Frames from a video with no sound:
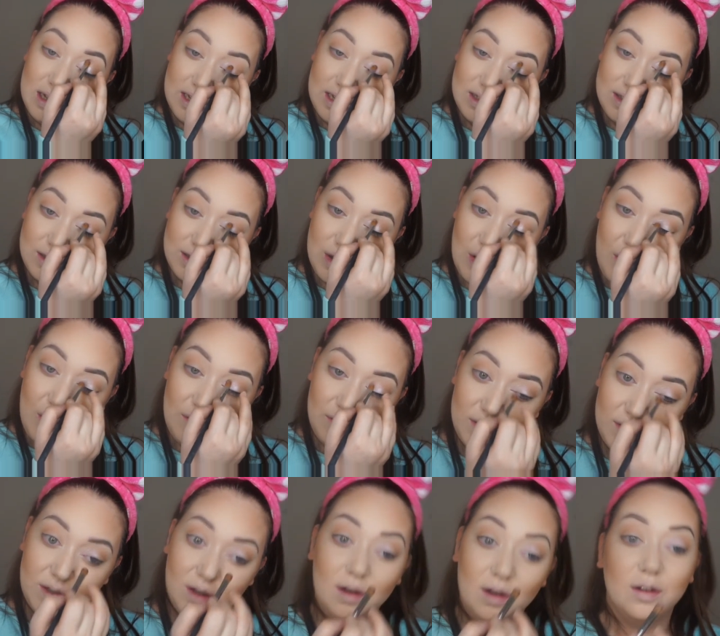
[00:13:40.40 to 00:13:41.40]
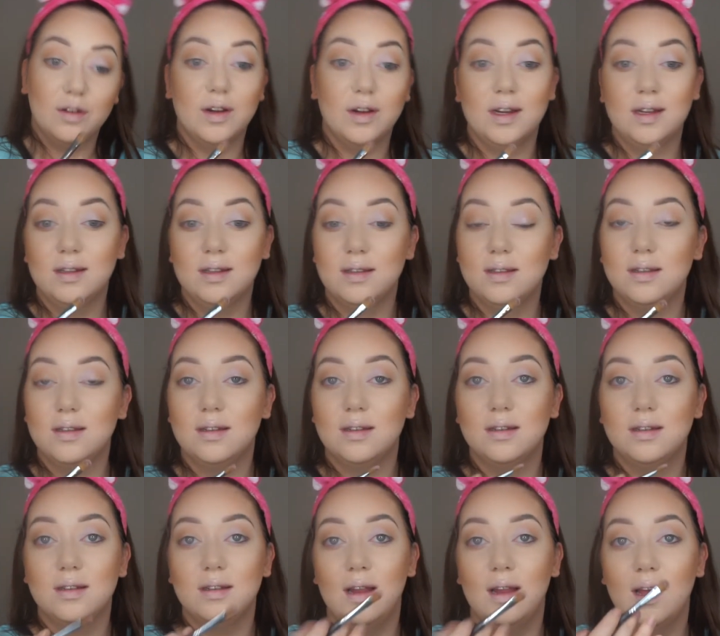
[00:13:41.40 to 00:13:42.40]
soft cut crease,
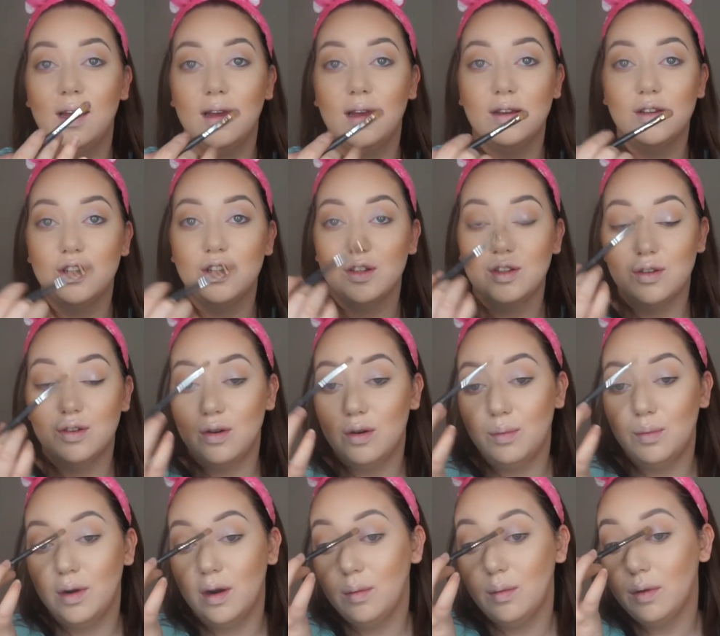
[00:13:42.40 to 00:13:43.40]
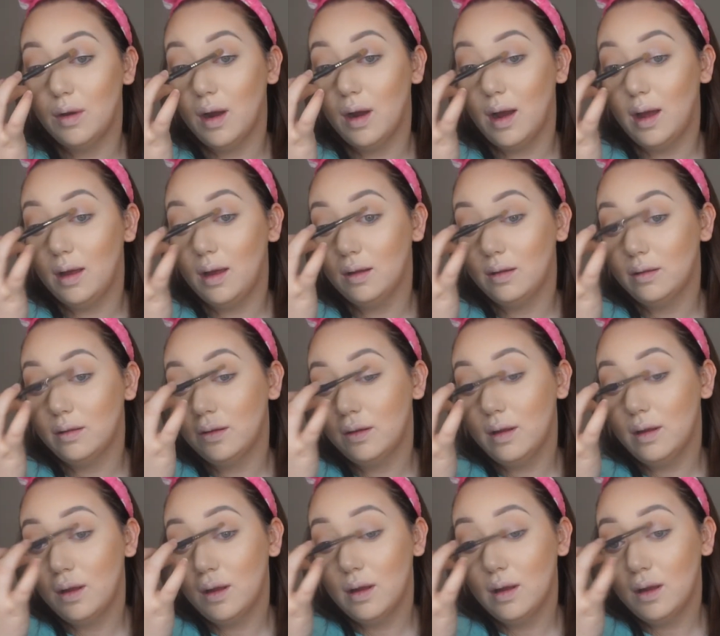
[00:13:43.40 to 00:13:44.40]
like just to open up your eye.
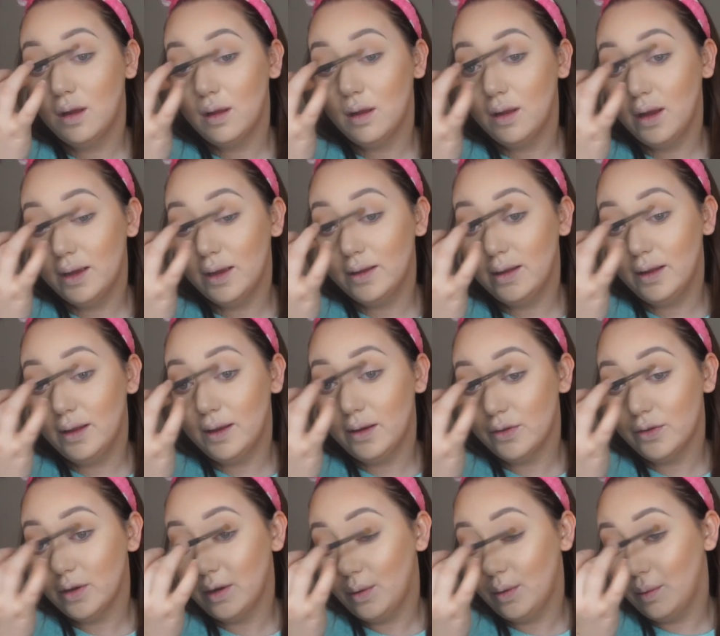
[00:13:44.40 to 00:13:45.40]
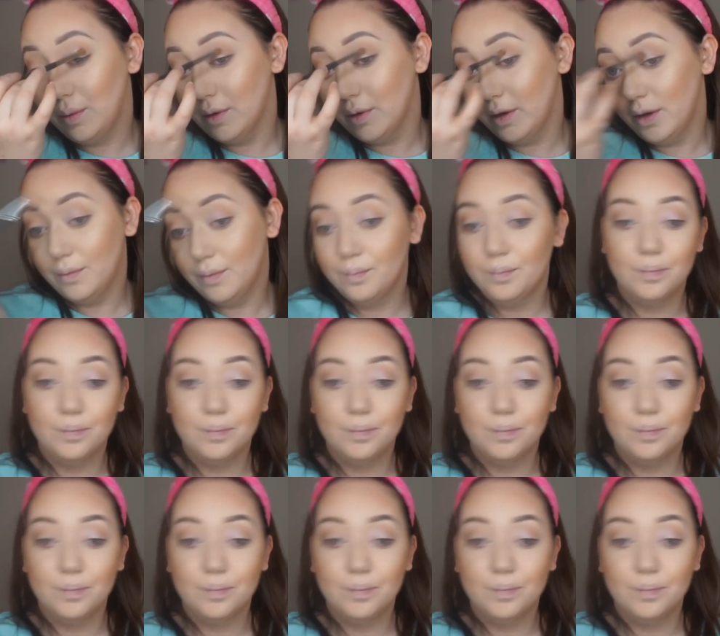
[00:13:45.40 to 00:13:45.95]
That's literally what we're doing.